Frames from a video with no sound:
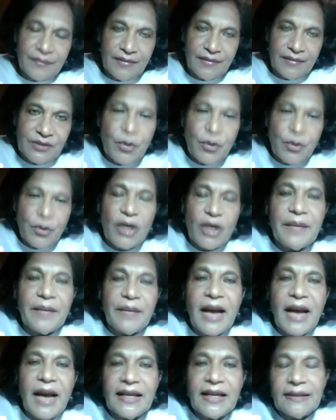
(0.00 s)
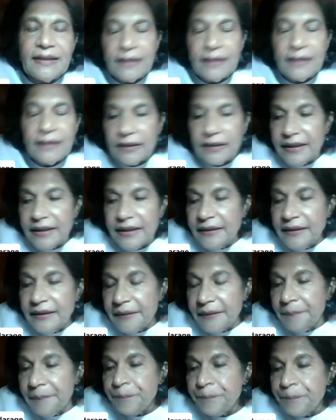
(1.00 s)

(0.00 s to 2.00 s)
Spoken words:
the small Himalayan kingdom,